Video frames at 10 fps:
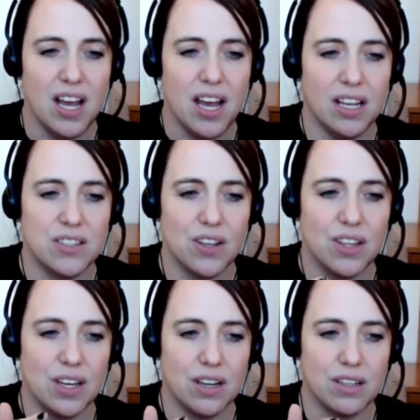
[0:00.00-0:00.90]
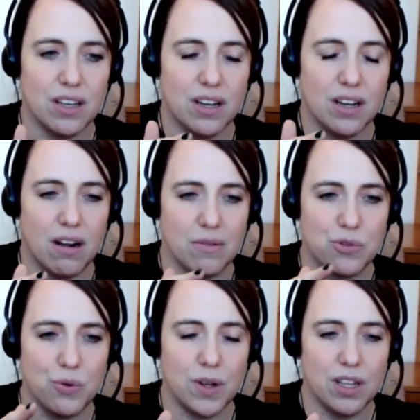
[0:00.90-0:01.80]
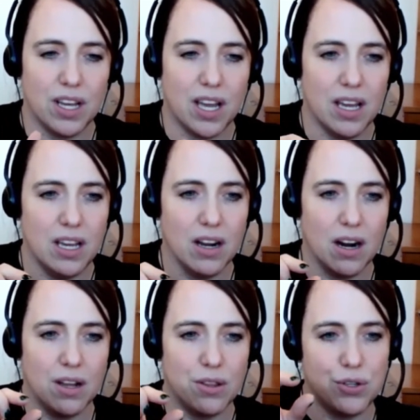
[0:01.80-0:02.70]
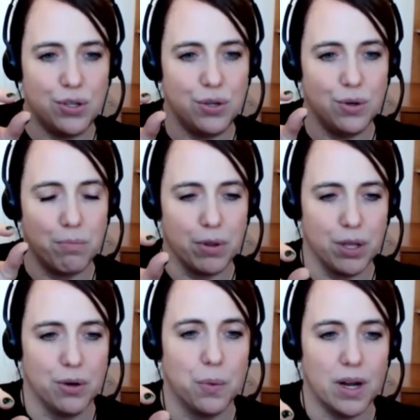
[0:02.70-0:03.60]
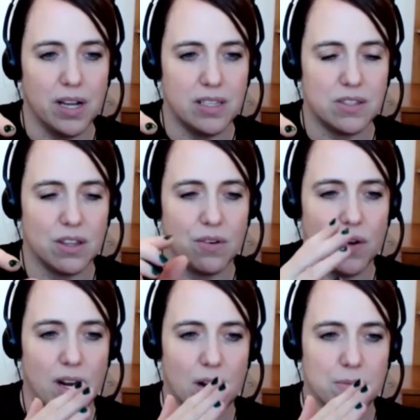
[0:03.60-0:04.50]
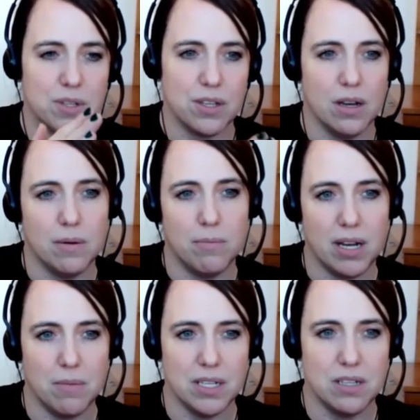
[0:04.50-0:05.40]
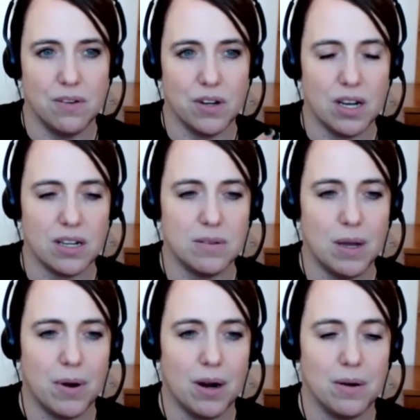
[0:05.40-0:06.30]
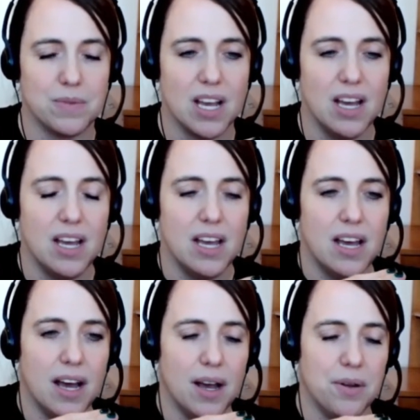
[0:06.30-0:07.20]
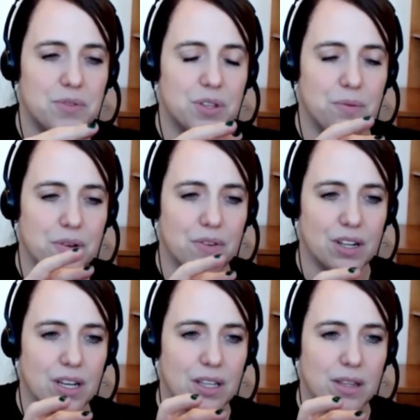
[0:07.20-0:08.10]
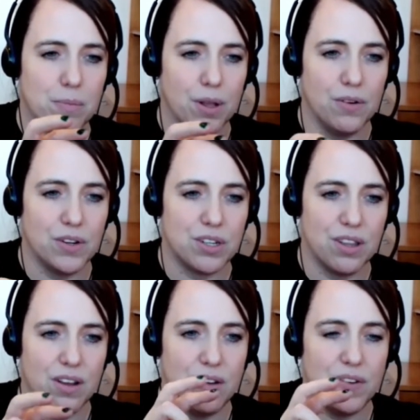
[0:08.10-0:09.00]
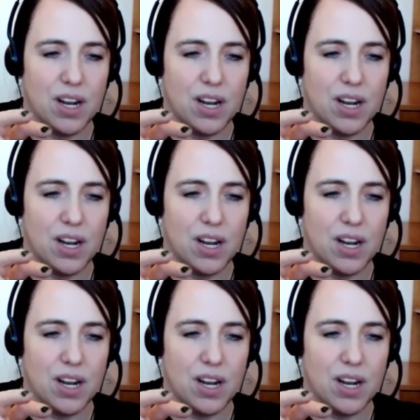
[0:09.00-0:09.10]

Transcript: And so the arms we want to look at here are the 2 blue ones. So the red arms are the bendamustine rituximab arms. So we want to look at the blue, which are the